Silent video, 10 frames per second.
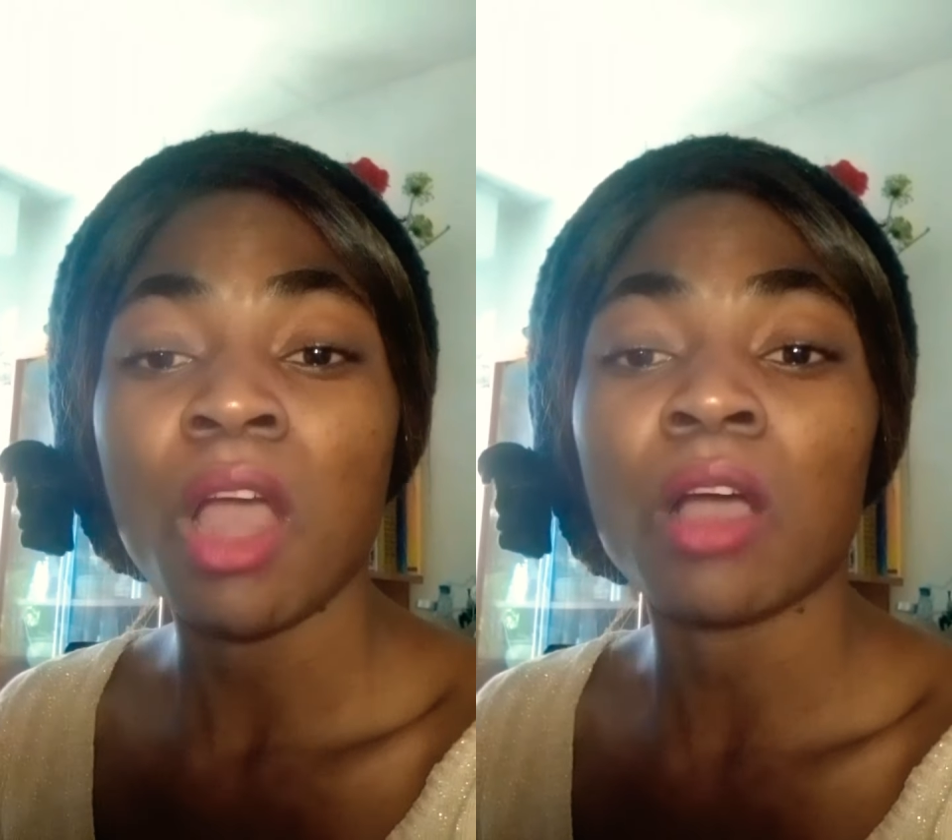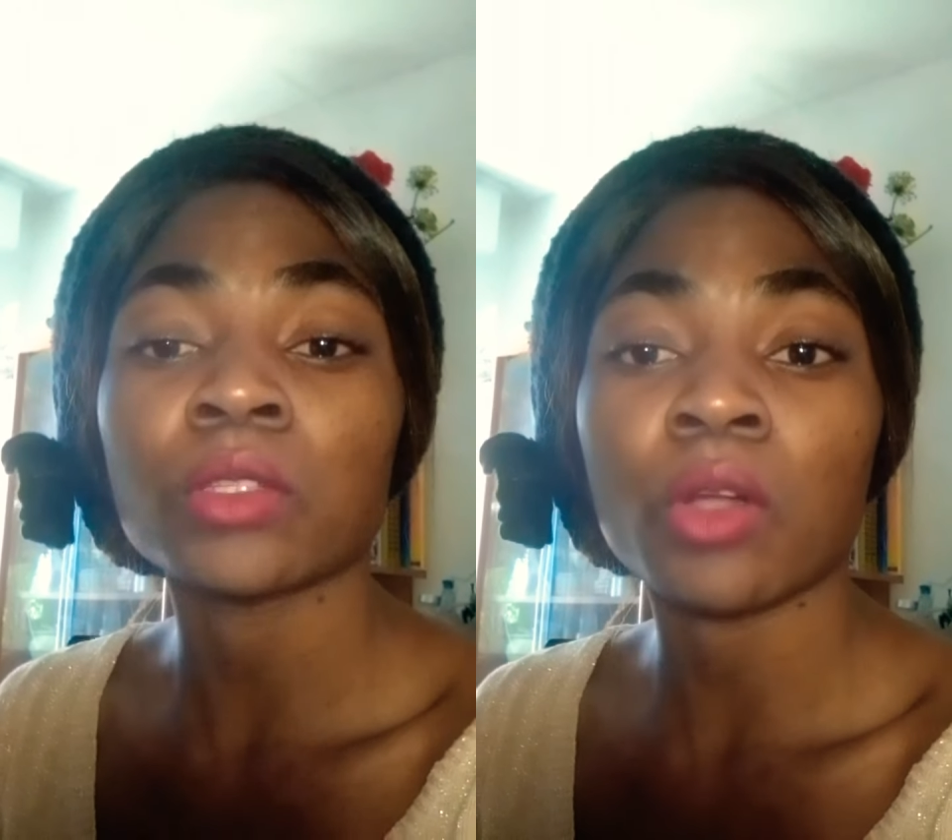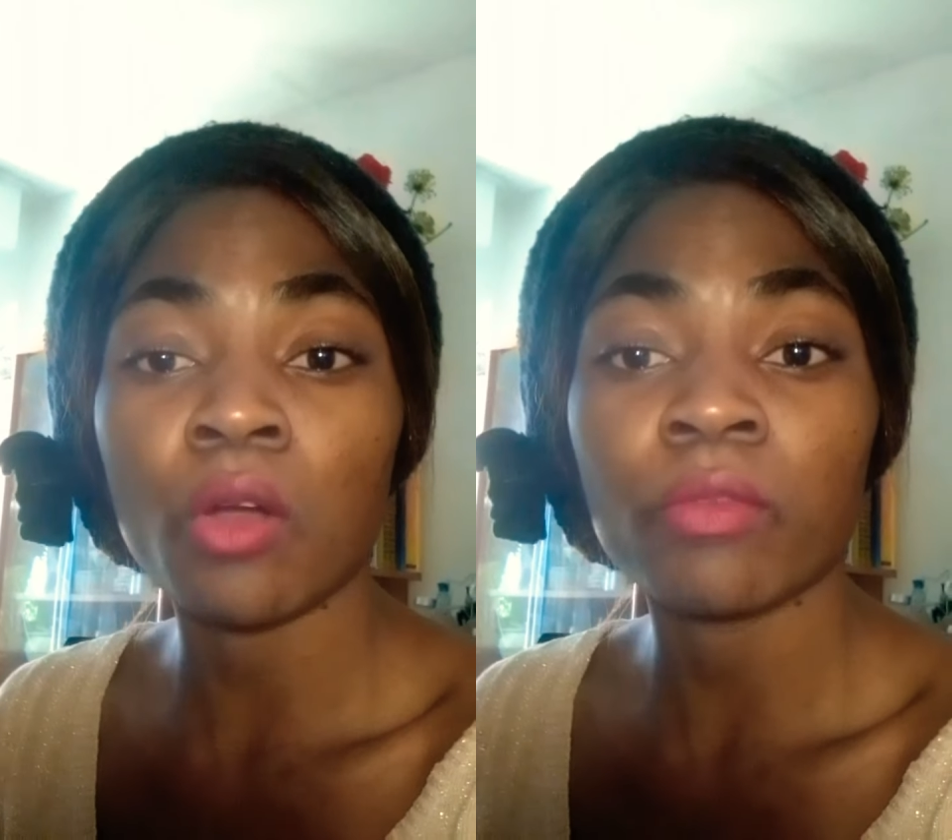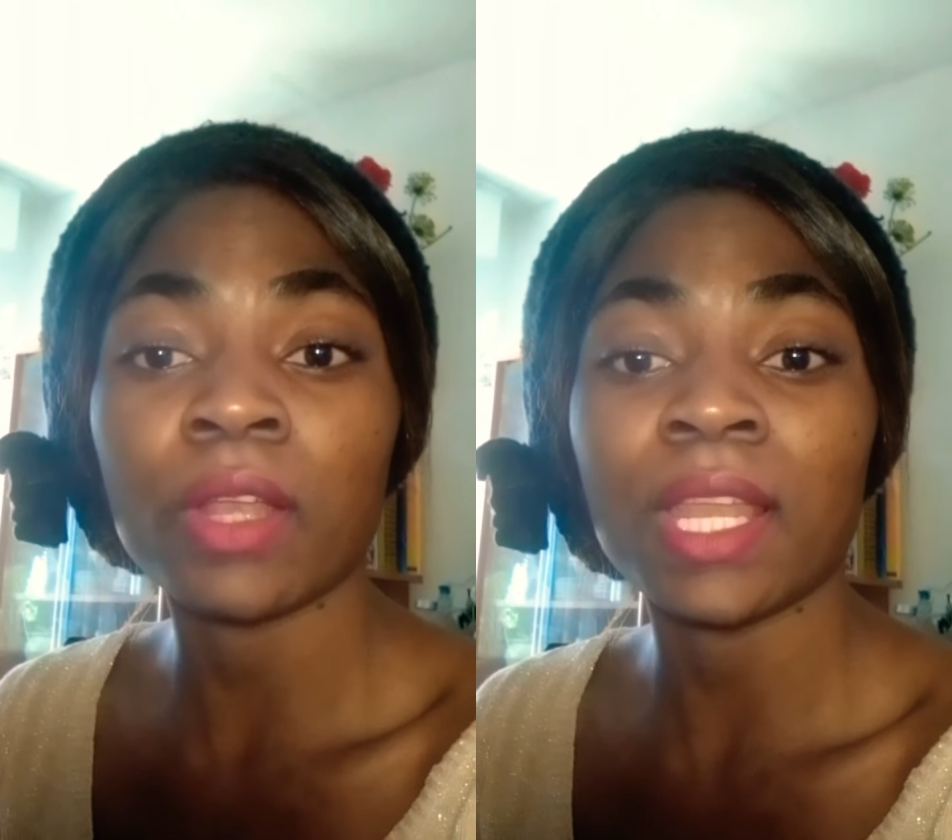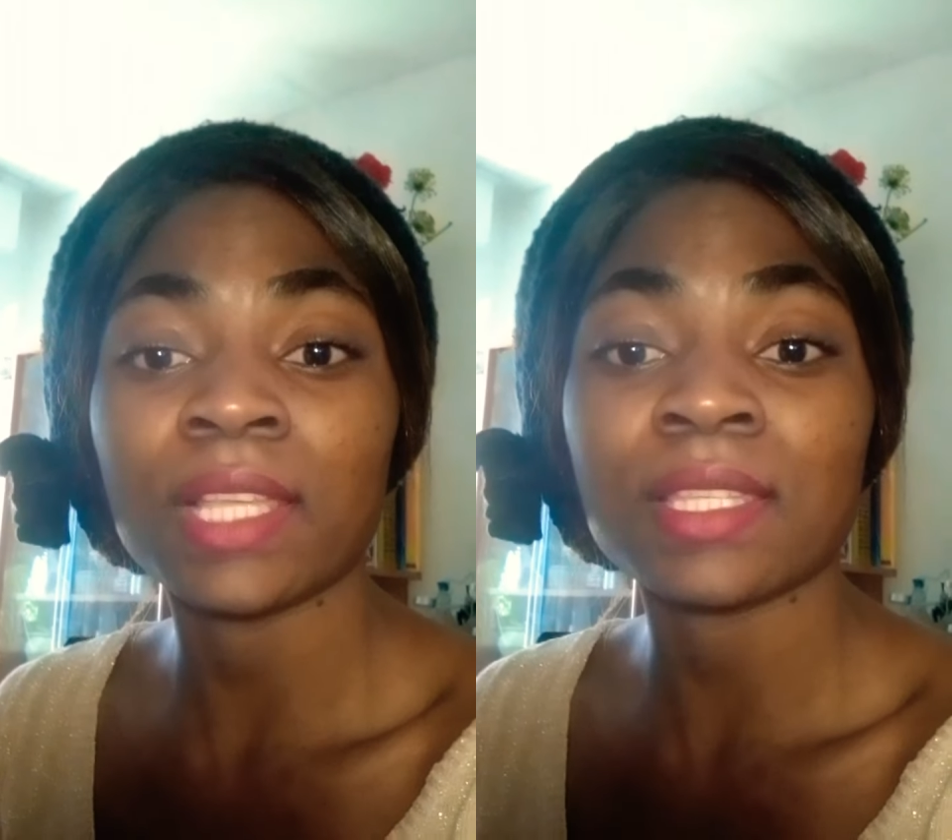or the
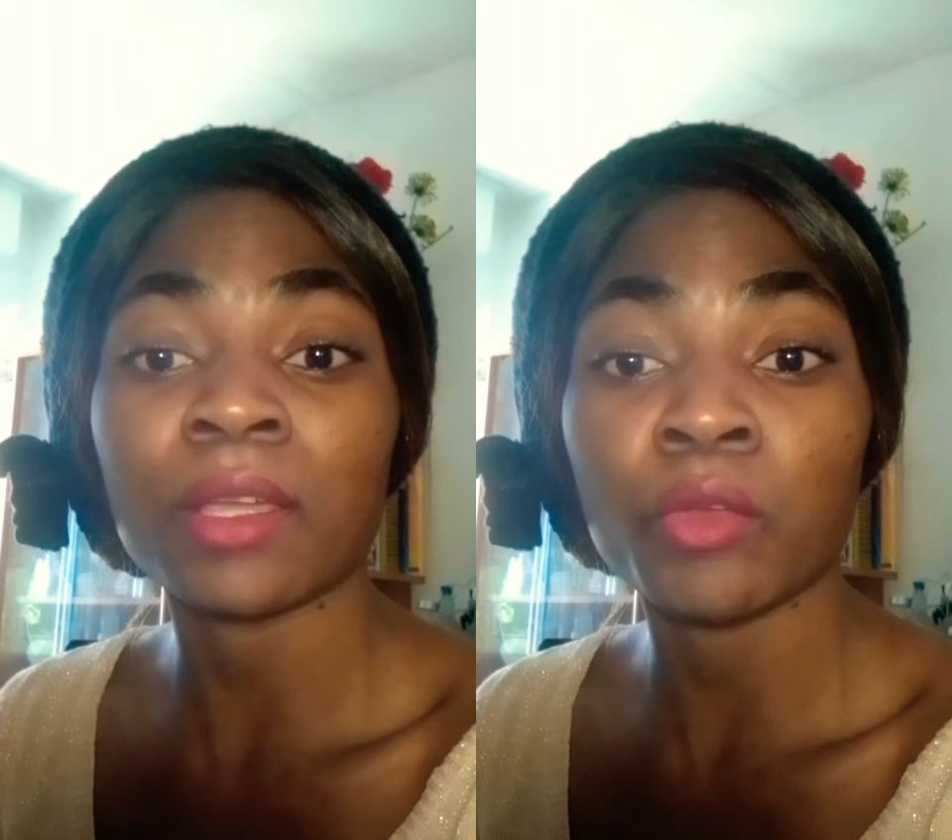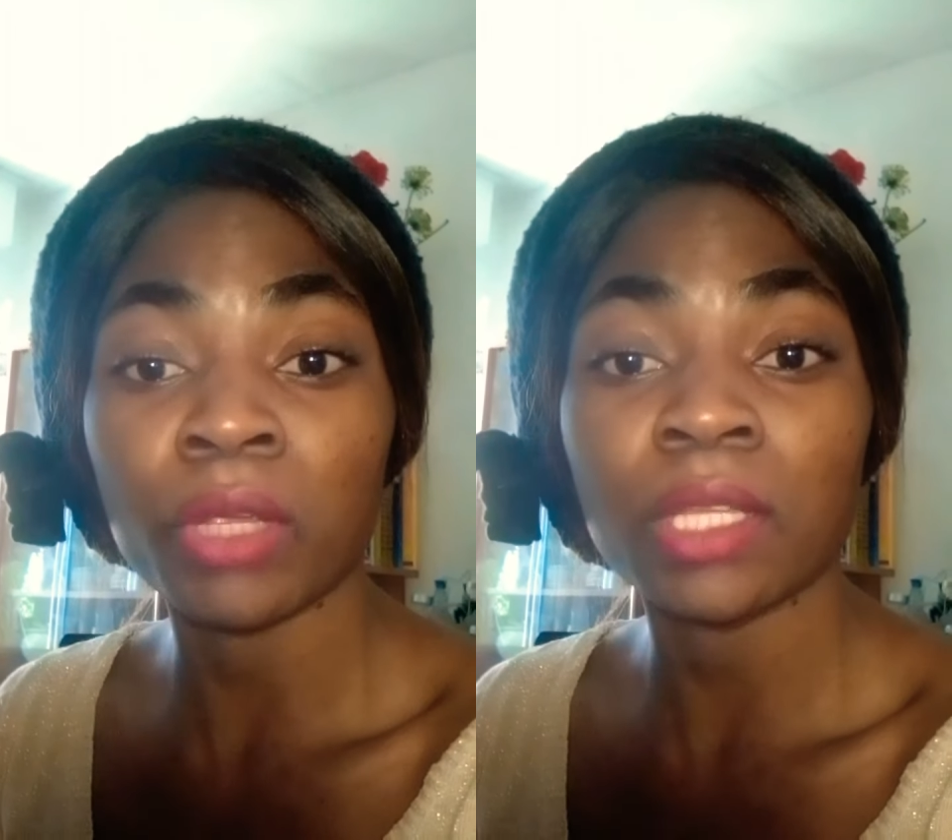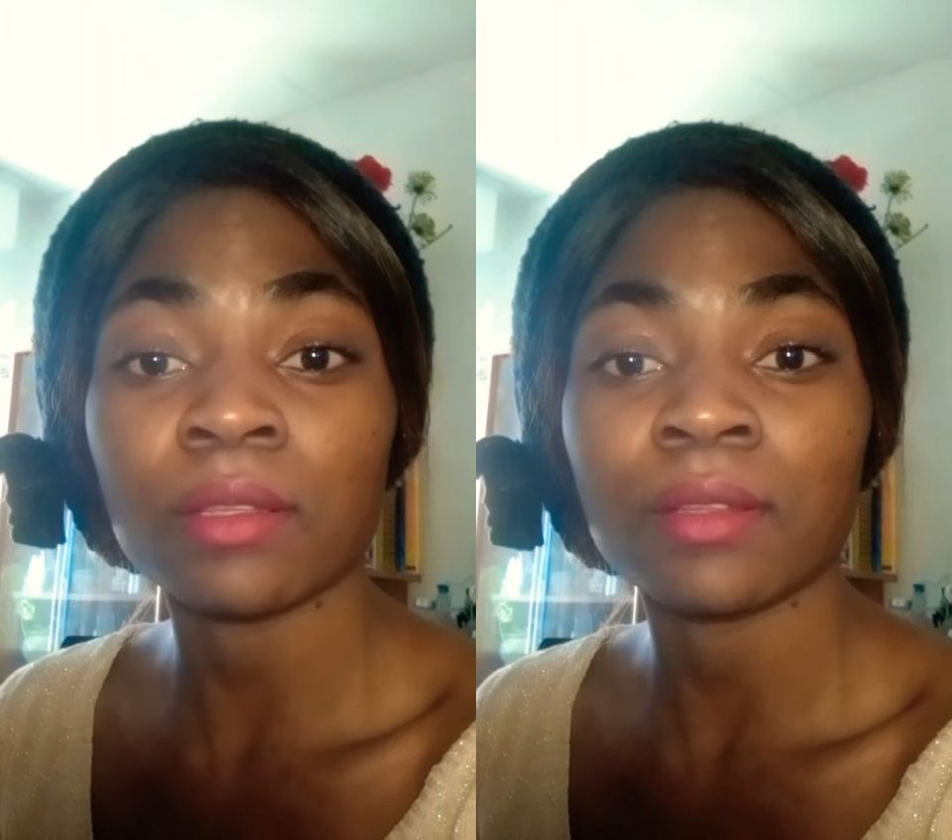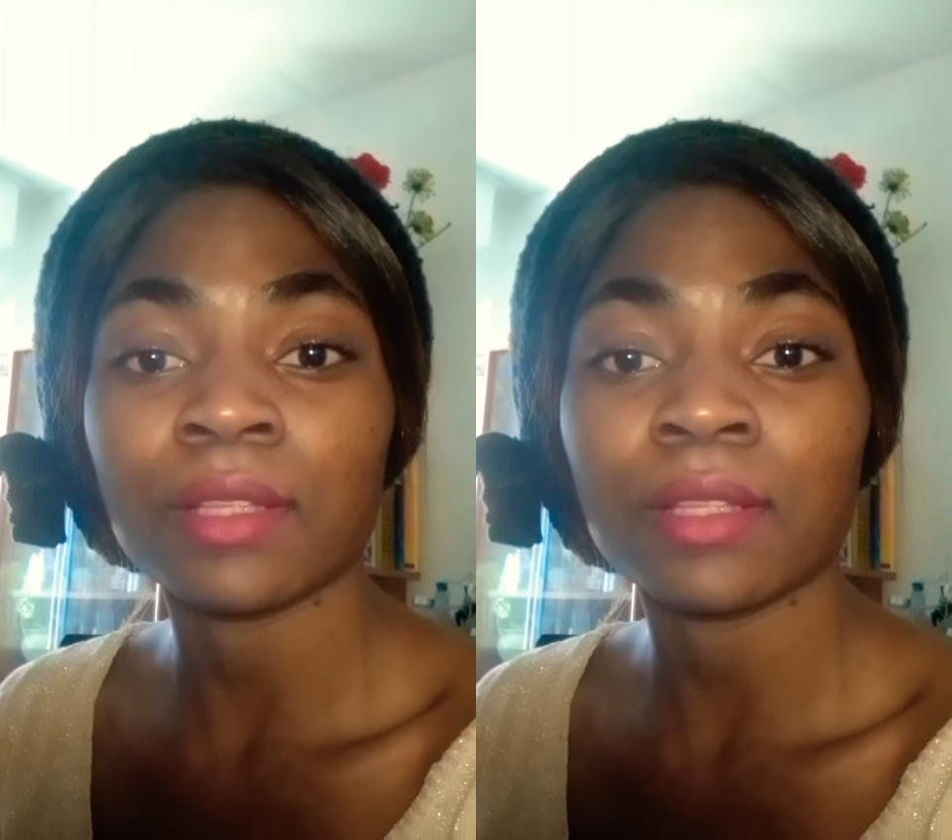cover letter green